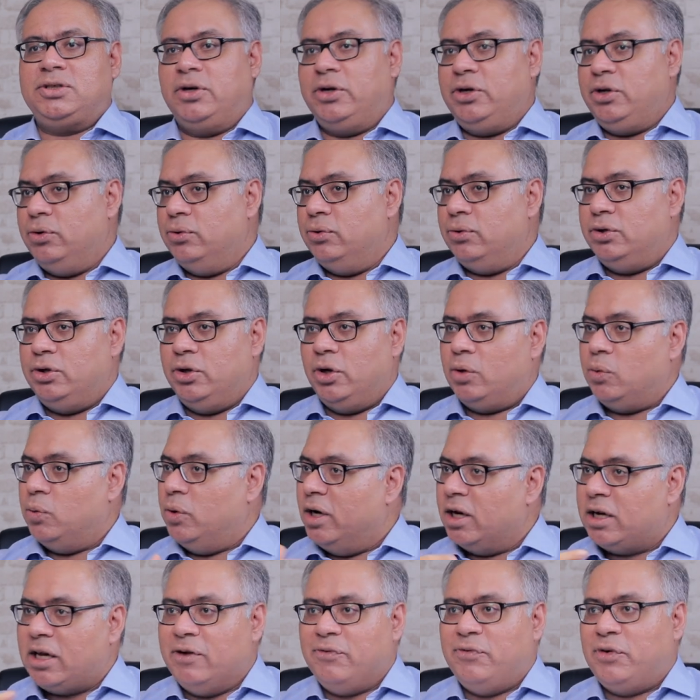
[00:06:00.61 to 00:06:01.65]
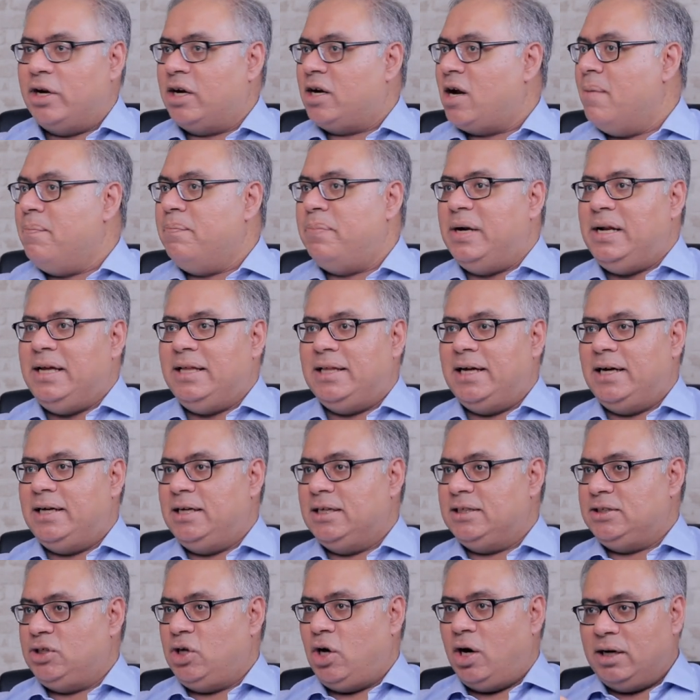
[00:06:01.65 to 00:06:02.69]
or you're working for a company that
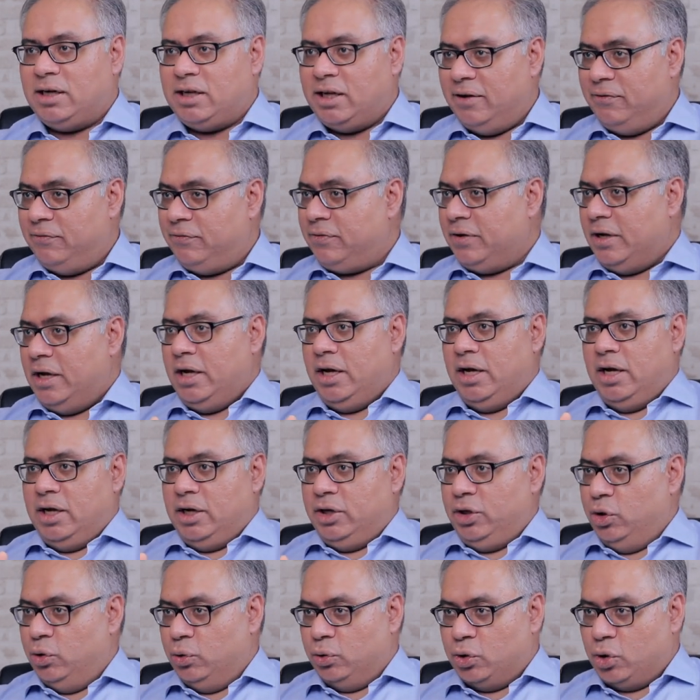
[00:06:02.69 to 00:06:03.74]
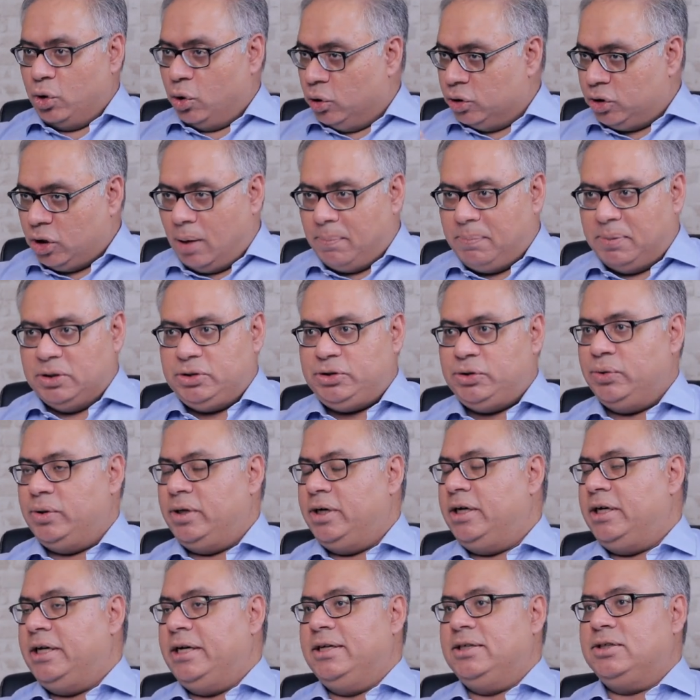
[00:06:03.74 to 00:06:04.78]
does not give you growth
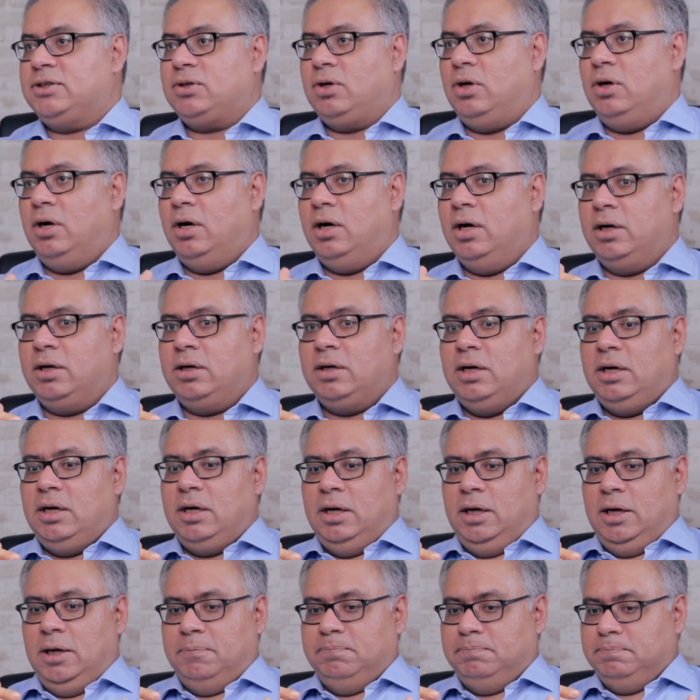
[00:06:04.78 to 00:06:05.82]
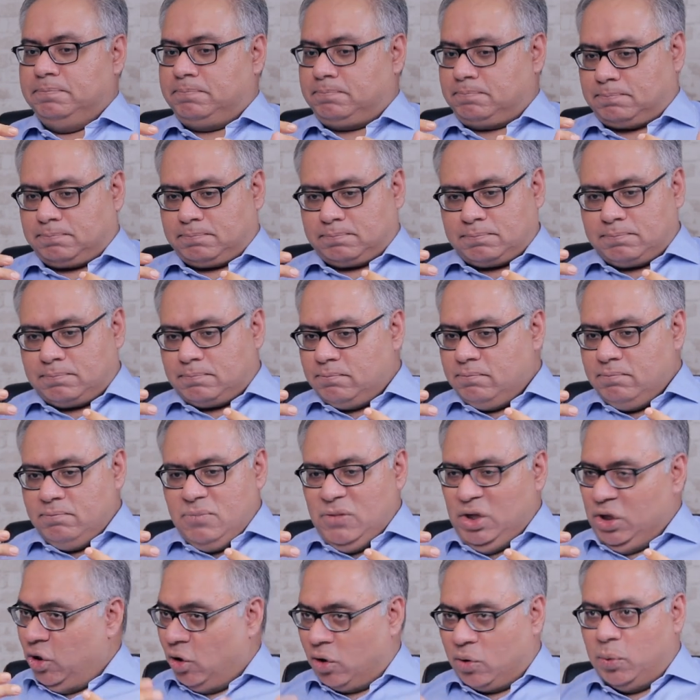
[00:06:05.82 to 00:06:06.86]
opportunities, or
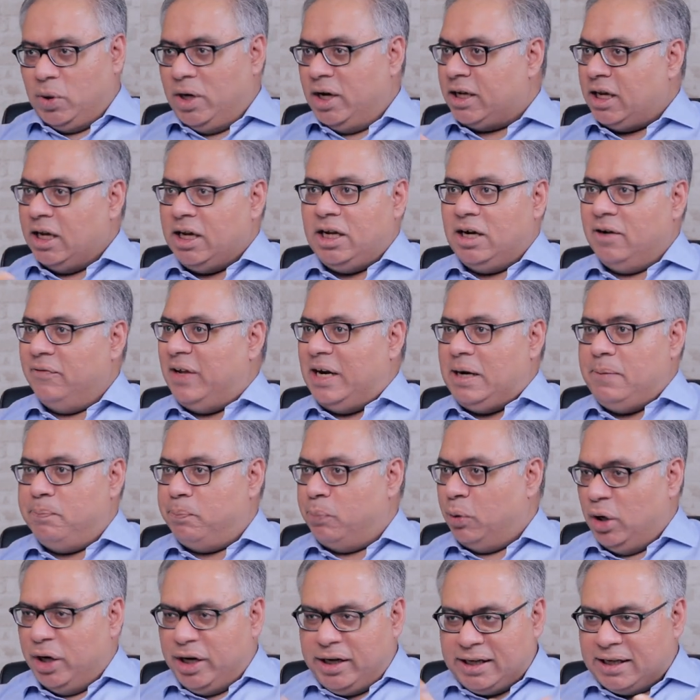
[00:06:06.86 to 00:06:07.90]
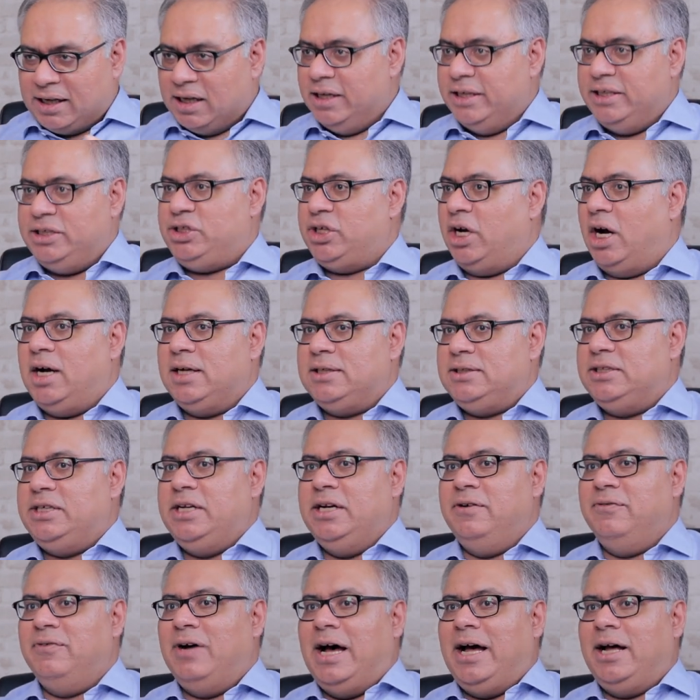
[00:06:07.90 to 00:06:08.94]
you're working in a very politically charged
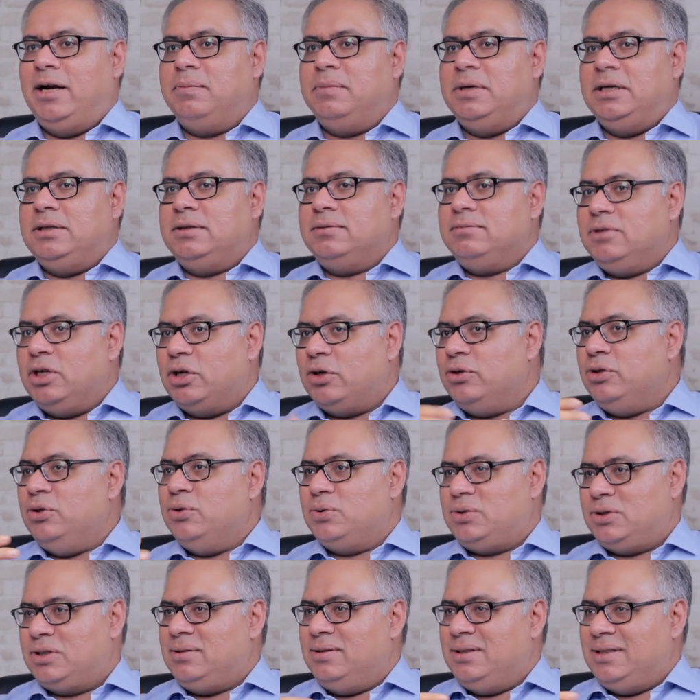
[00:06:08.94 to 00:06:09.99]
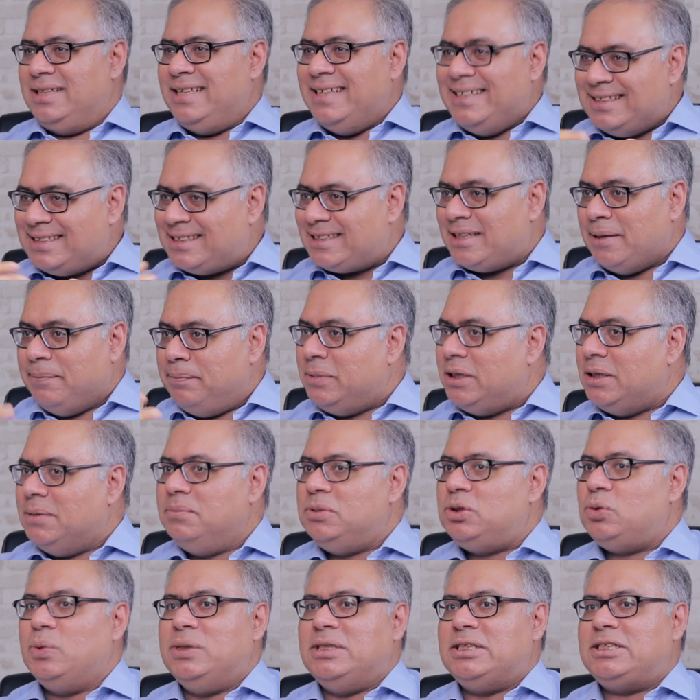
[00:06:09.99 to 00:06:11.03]
environment. You know, these
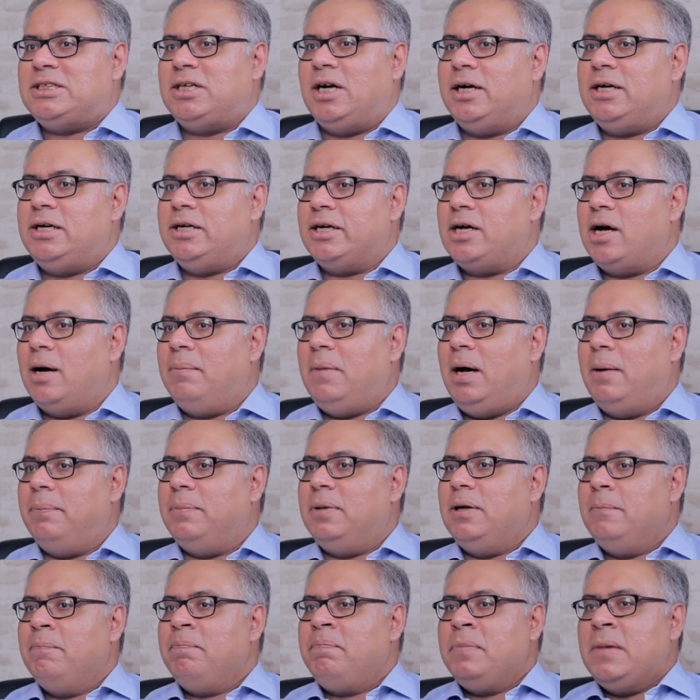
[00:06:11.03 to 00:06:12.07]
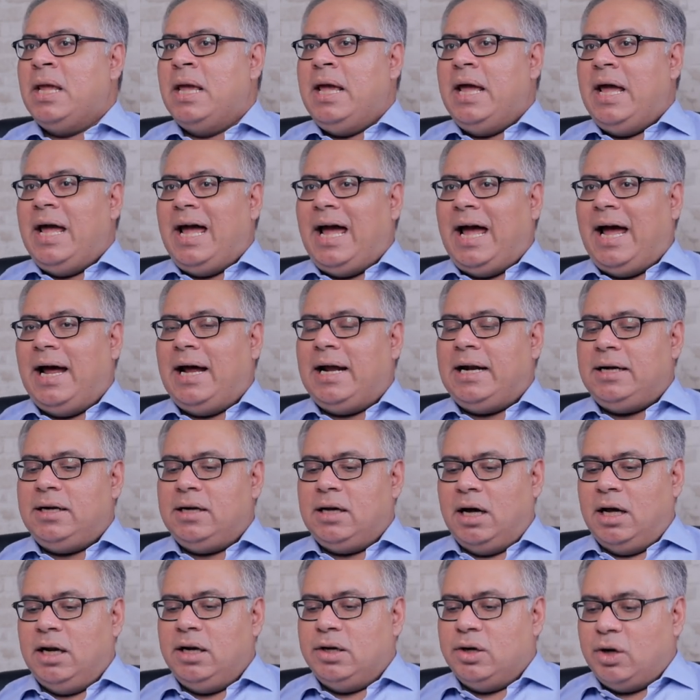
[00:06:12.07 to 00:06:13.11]
symptoms will start to come up. And
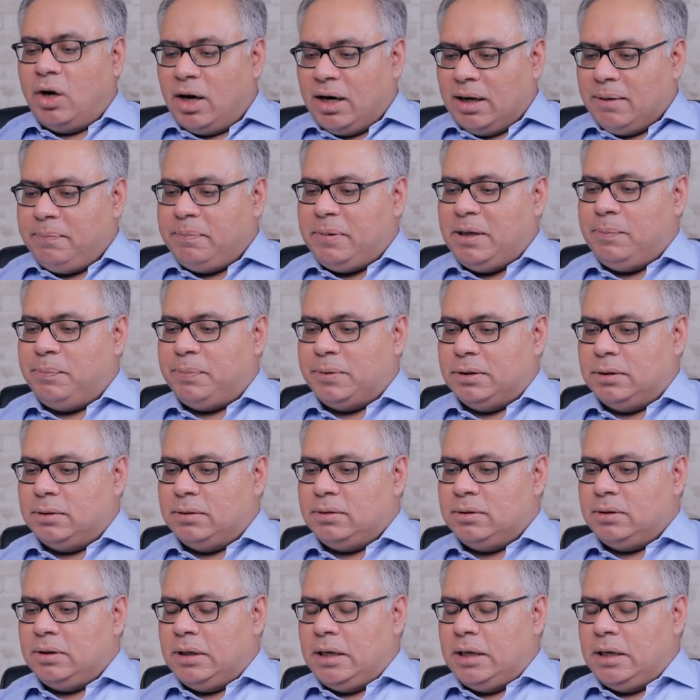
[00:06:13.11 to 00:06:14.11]
a lot of people,